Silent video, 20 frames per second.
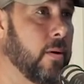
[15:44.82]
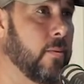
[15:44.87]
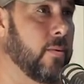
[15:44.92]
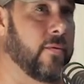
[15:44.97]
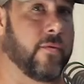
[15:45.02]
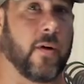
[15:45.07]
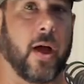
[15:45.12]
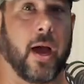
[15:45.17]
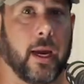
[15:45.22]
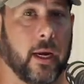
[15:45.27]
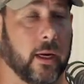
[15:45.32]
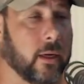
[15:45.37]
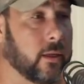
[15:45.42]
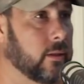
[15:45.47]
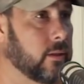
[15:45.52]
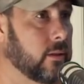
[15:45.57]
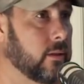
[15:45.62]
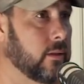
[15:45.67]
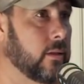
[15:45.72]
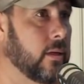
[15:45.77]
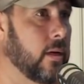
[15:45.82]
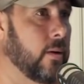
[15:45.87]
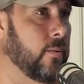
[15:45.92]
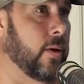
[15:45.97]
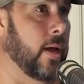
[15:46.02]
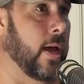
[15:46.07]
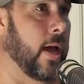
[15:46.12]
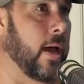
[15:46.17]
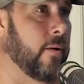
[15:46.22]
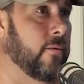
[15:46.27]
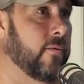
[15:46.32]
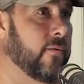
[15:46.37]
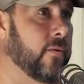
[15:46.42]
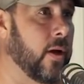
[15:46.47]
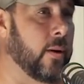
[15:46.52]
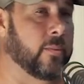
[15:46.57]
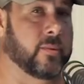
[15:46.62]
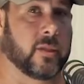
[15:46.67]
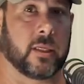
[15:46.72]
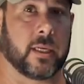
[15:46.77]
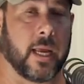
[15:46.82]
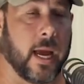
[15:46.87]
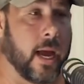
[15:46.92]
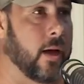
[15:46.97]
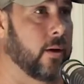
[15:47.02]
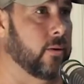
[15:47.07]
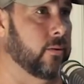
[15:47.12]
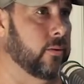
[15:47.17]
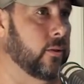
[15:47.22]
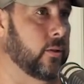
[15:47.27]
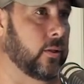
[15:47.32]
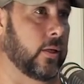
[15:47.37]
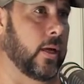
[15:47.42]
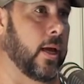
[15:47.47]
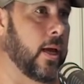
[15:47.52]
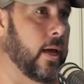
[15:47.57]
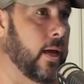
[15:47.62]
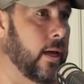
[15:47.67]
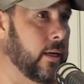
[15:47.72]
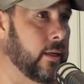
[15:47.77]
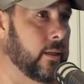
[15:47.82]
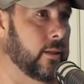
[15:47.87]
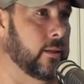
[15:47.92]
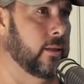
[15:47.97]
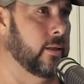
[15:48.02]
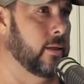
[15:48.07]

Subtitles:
but we fight and we have ups and downs. And